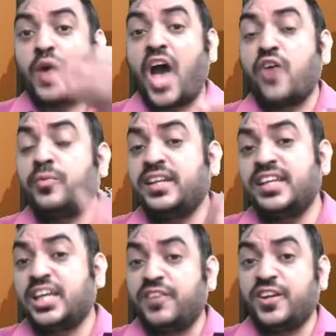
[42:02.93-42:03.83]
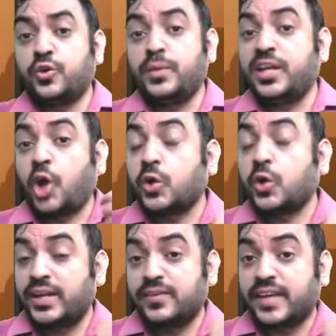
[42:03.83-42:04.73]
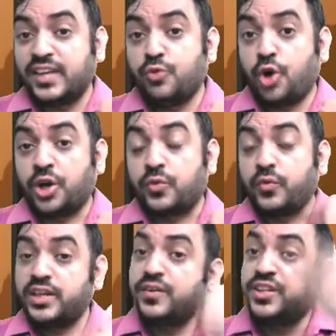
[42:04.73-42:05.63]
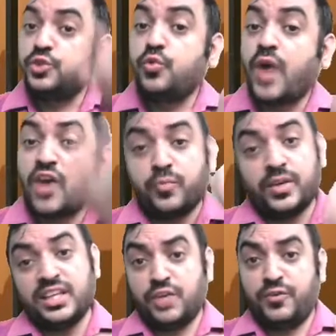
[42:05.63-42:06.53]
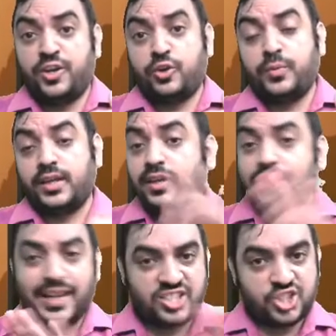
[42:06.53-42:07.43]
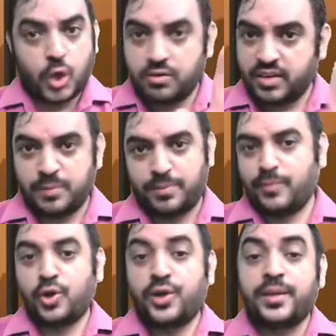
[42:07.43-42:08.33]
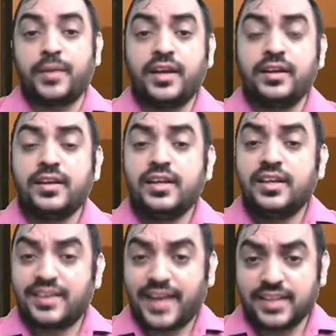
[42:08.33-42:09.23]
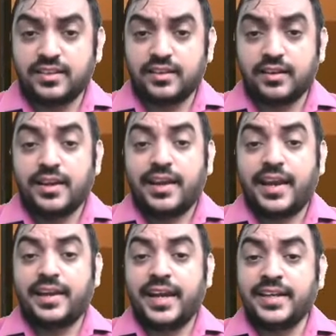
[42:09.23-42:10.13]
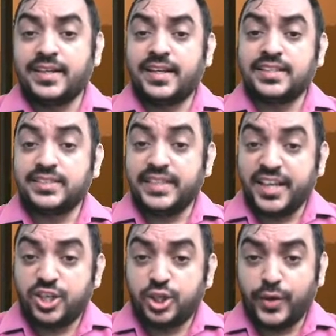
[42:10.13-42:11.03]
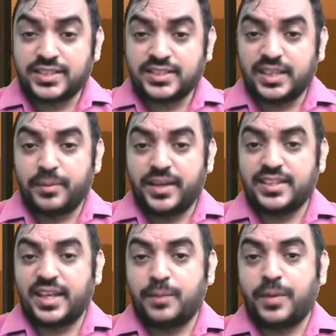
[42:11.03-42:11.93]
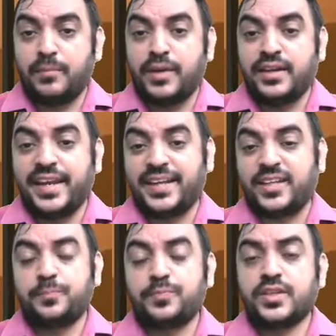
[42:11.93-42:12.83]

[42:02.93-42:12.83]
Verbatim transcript: you have money, give it to me. Not whenever I want. Whenever you have money, give it to me. It's not repayable on demand. Rather, entities need to estimate the repayment date.